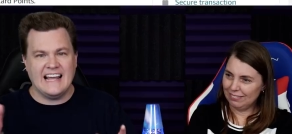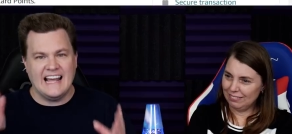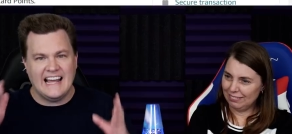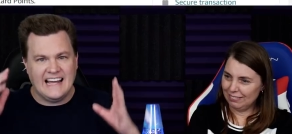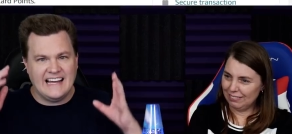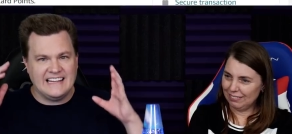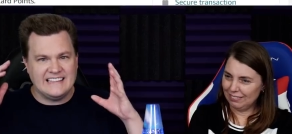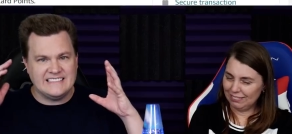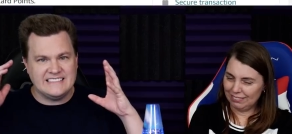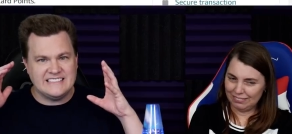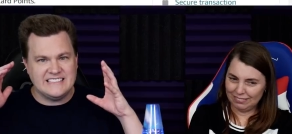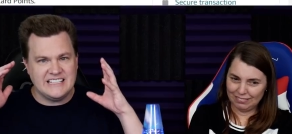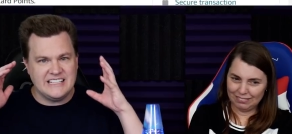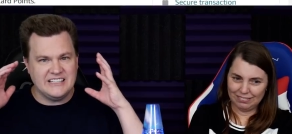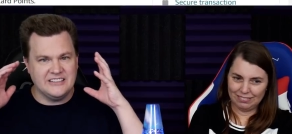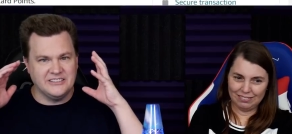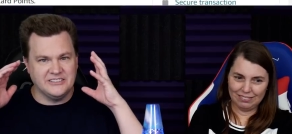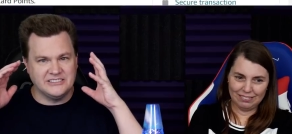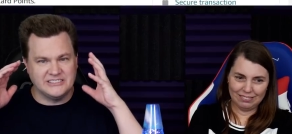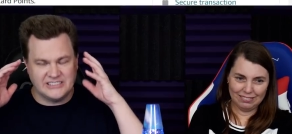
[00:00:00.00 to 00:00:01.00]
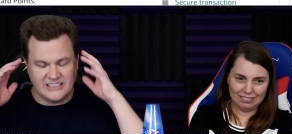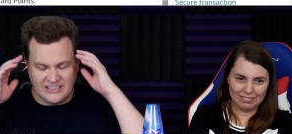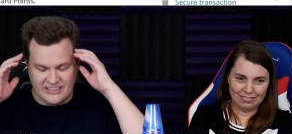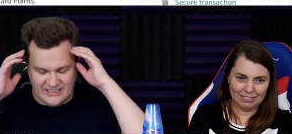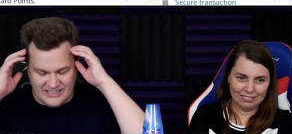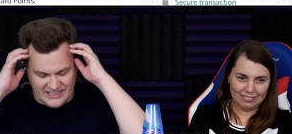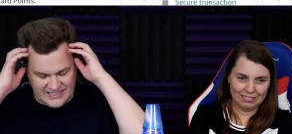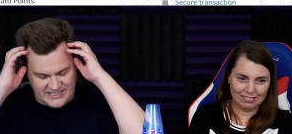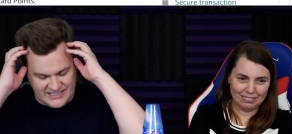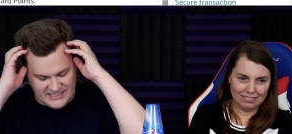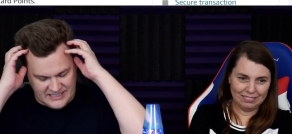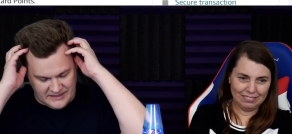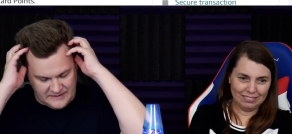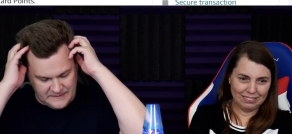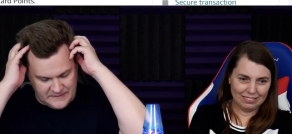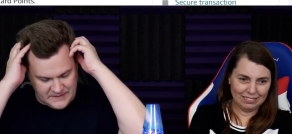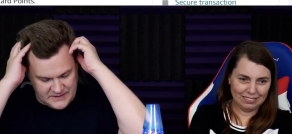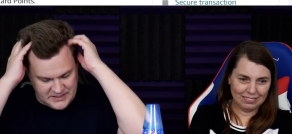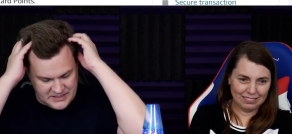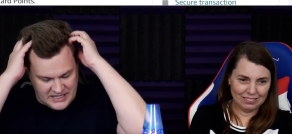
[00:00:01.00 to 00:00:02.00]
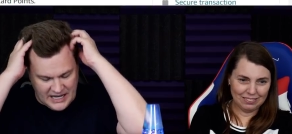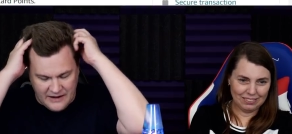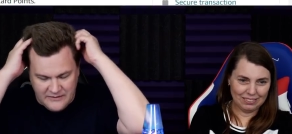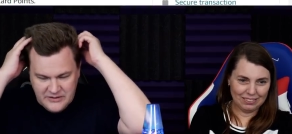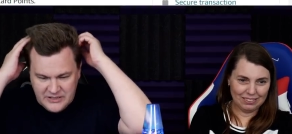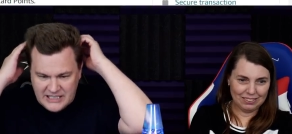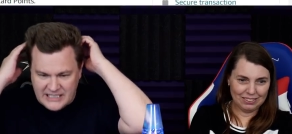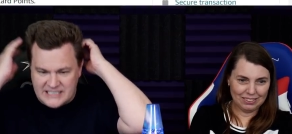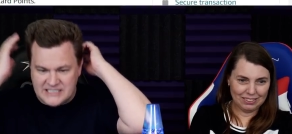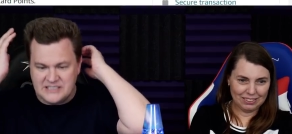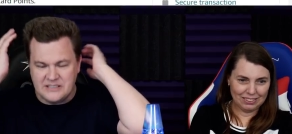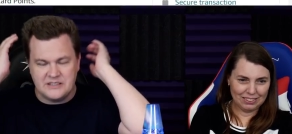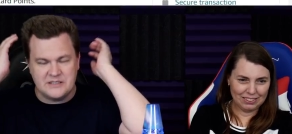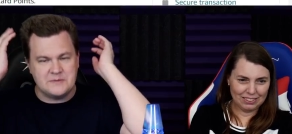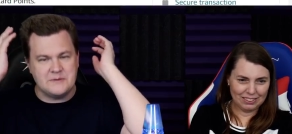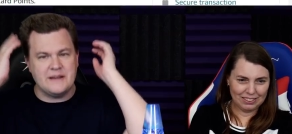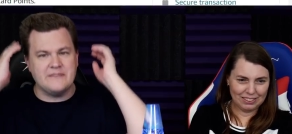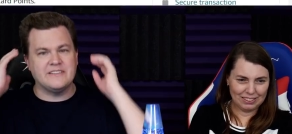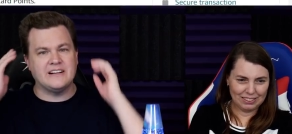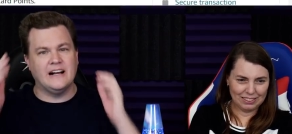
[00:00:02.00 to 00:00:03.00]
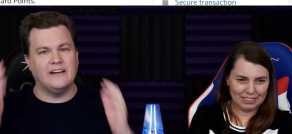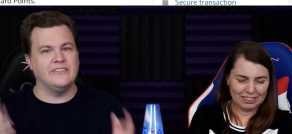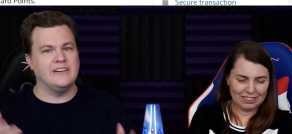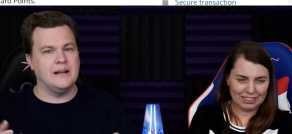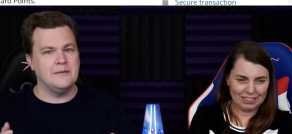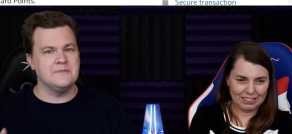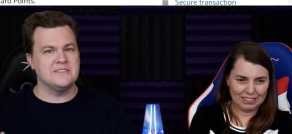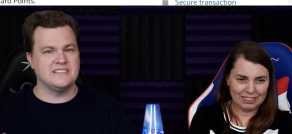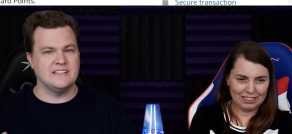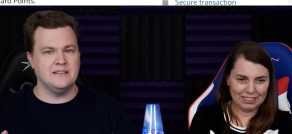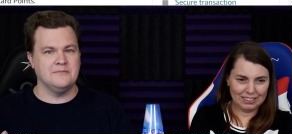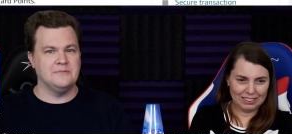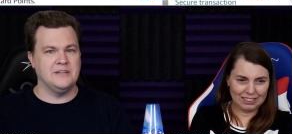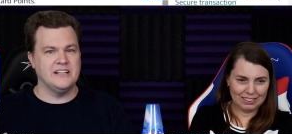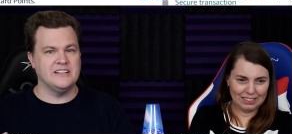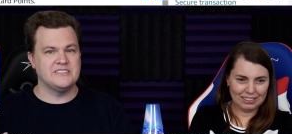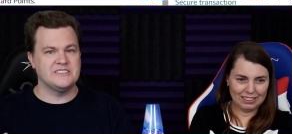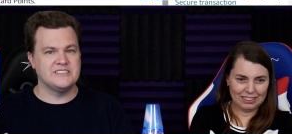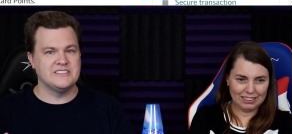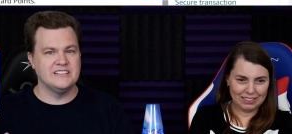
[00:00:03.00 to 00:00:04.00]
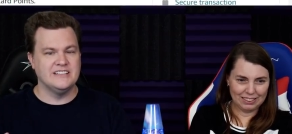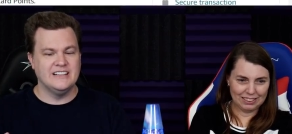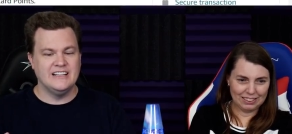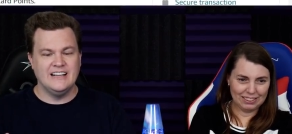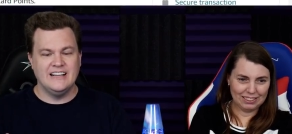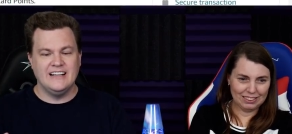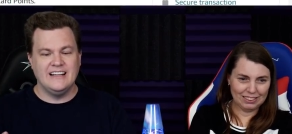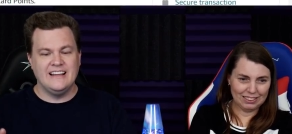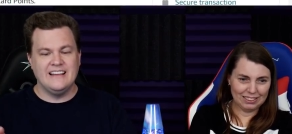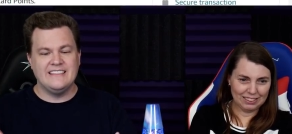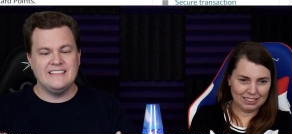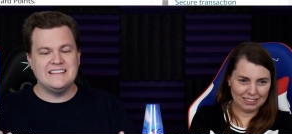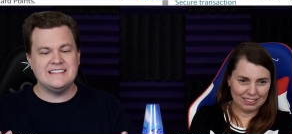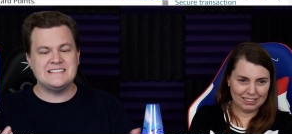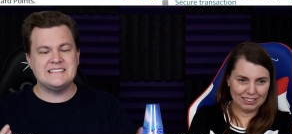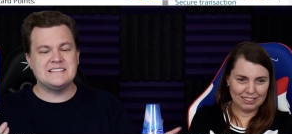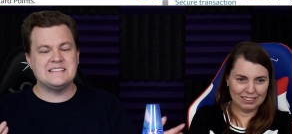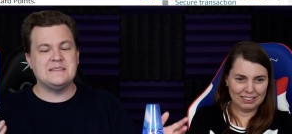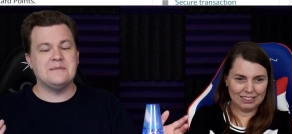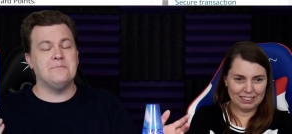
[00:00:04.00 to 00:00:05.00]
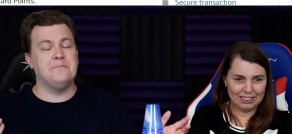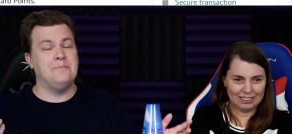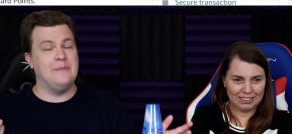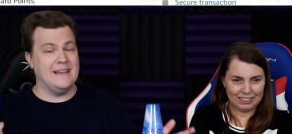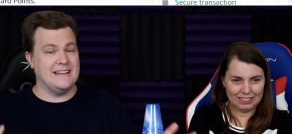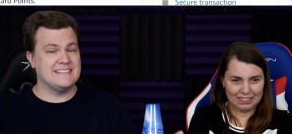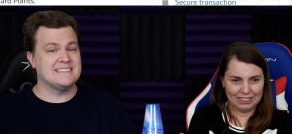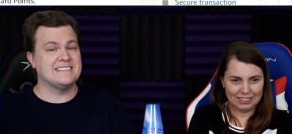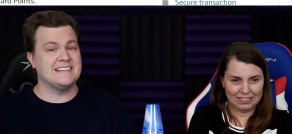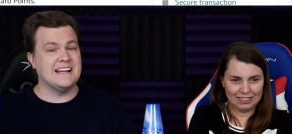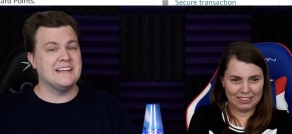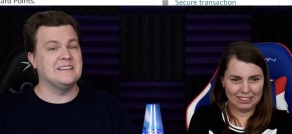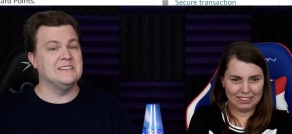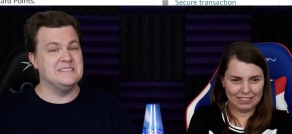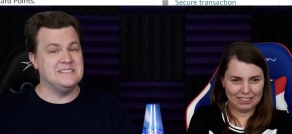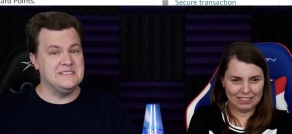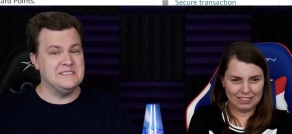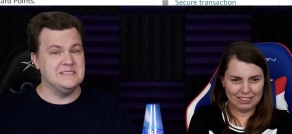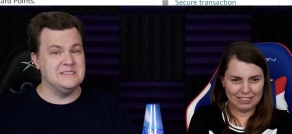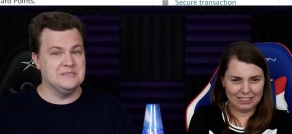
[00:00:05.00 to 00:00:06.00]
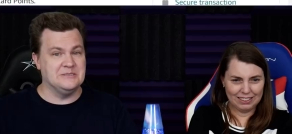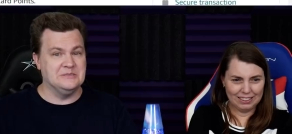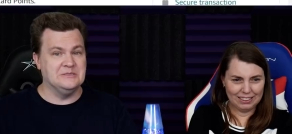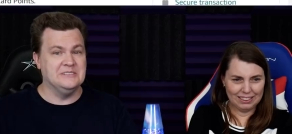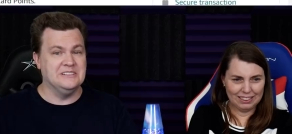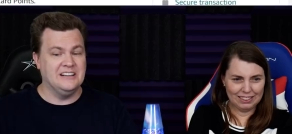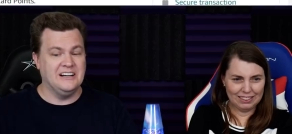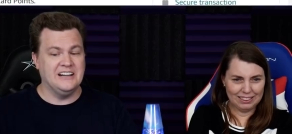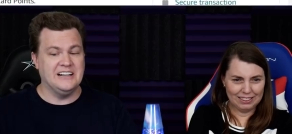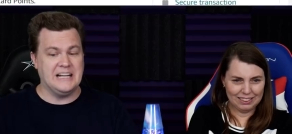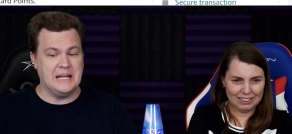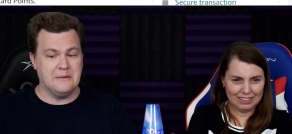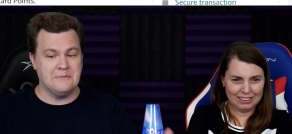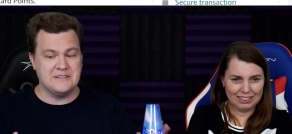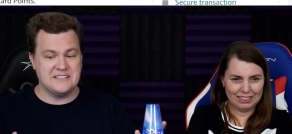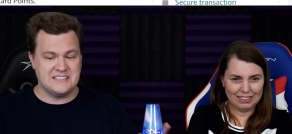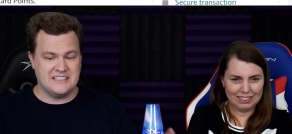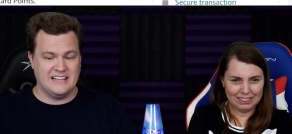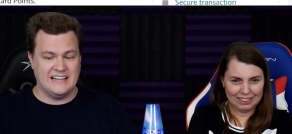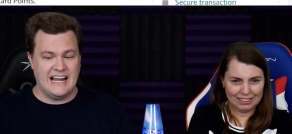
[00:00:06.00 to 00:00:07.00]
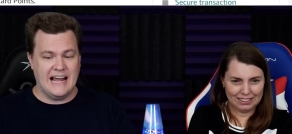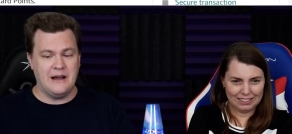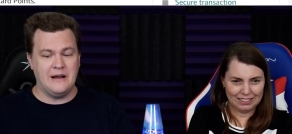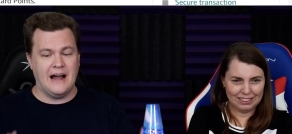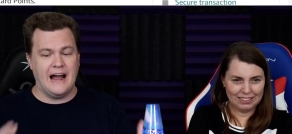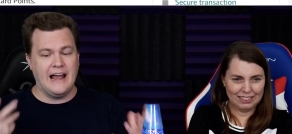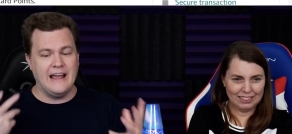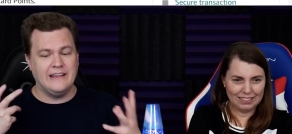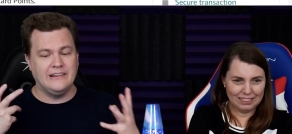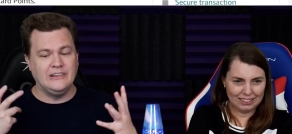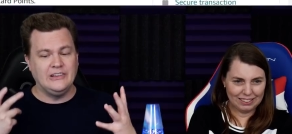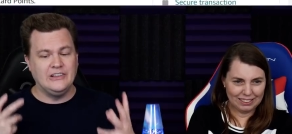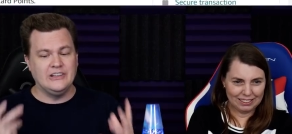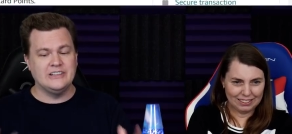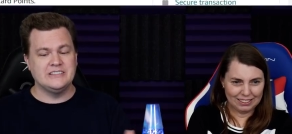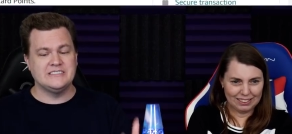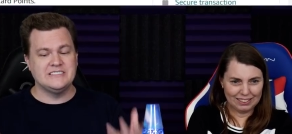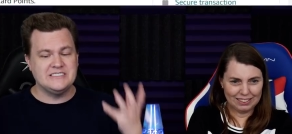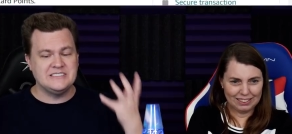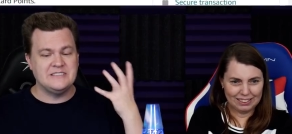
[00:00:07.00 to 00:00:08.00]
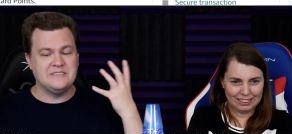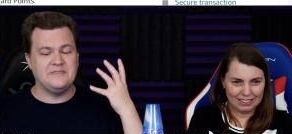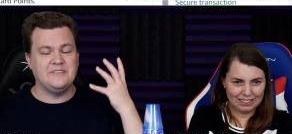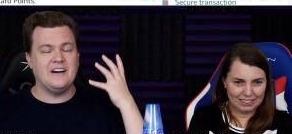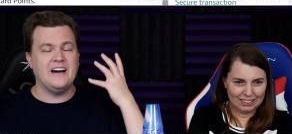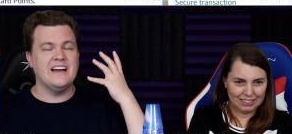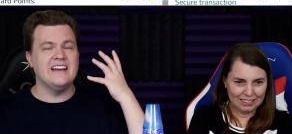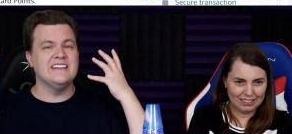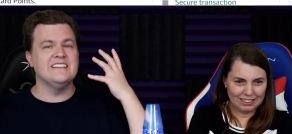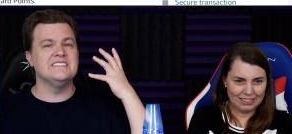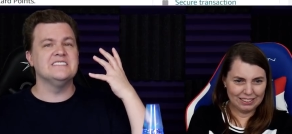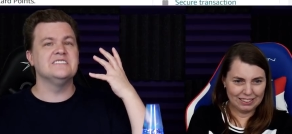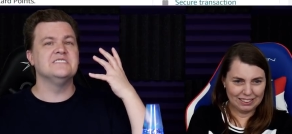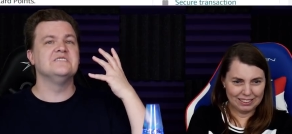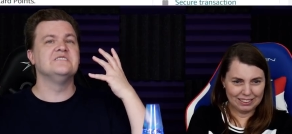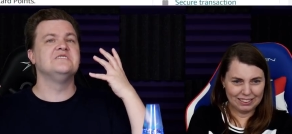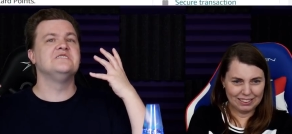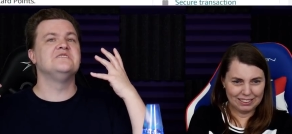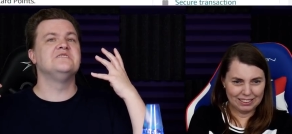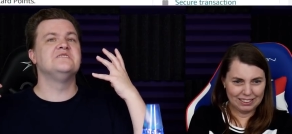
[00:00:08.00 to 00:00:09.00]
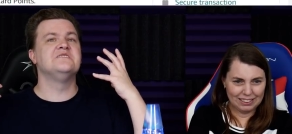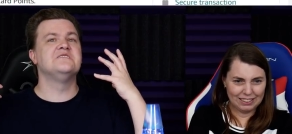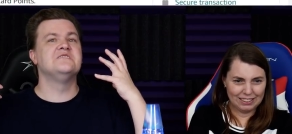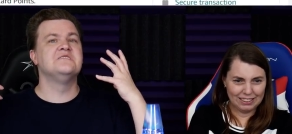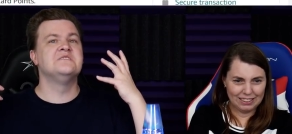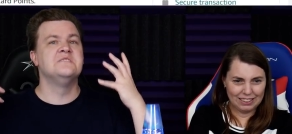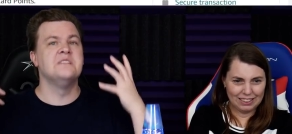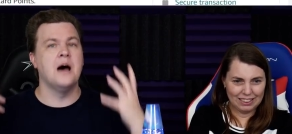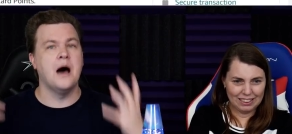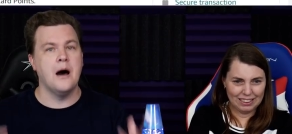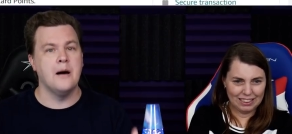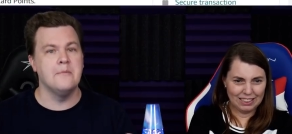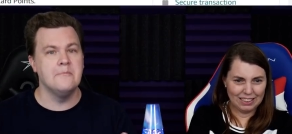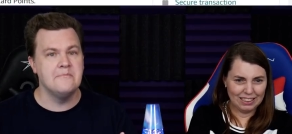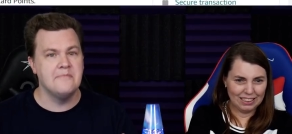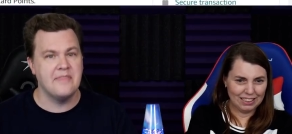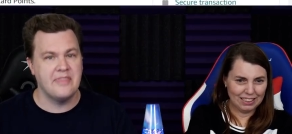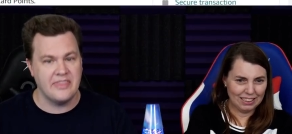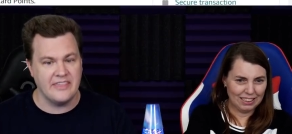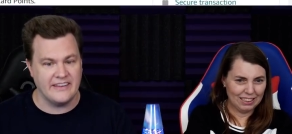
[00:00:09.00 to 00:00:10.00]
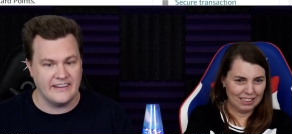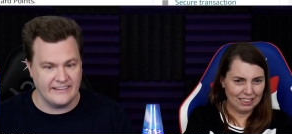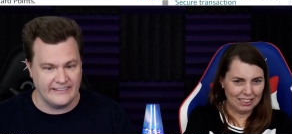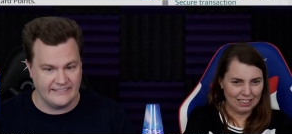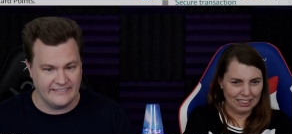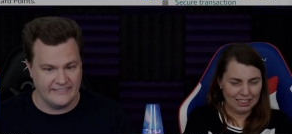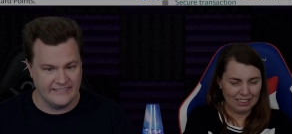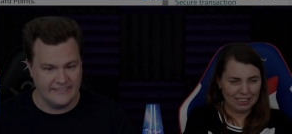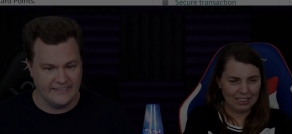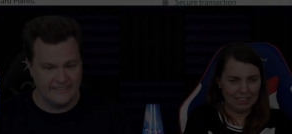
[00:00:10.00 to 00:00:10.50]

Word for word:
Speaker 1: had deals on this stuff for, have you guys noticed we haven't covered Amazon much? This is the best I could do on Amazon. I, I looked to find something.